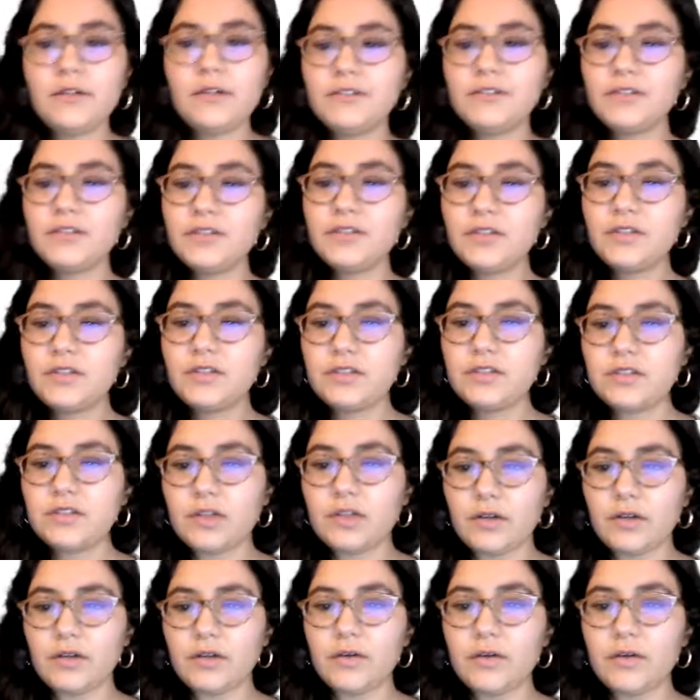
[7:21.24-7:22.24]

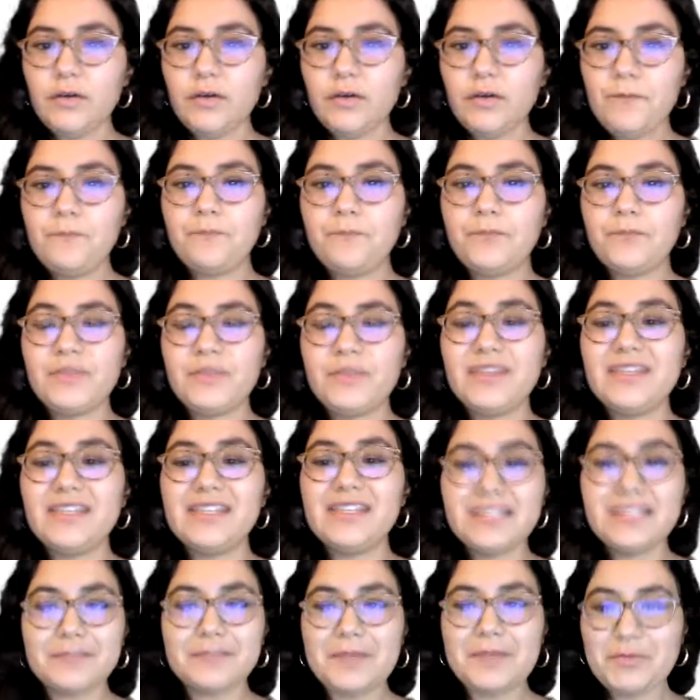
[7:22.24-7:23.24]
So
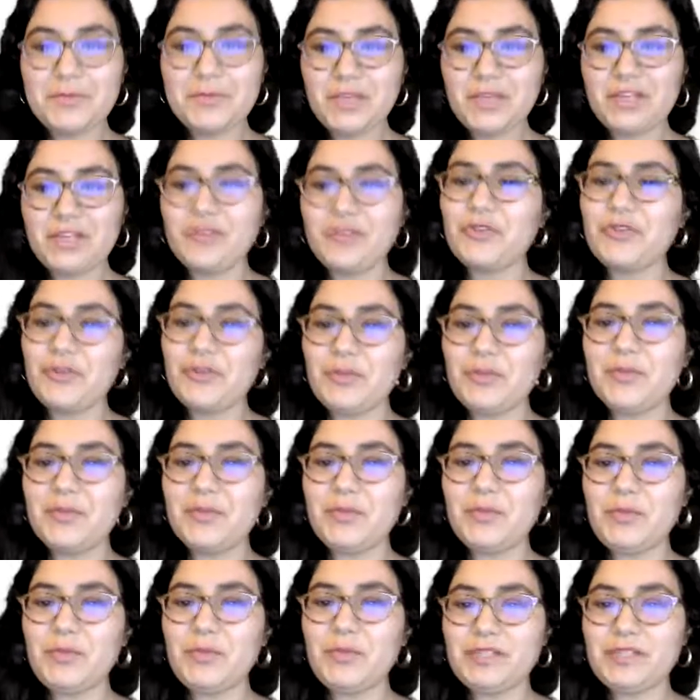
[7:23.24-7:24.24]
this may be a little bit
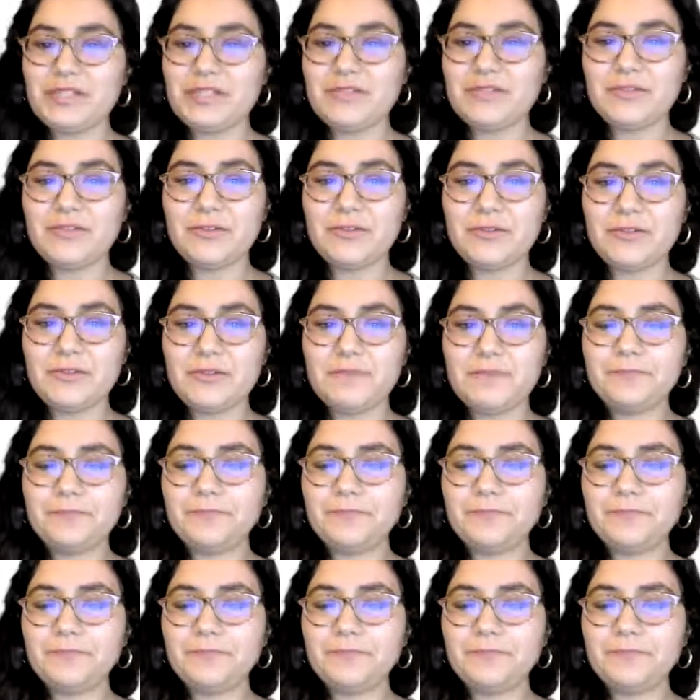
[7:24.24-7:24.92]
more difficult.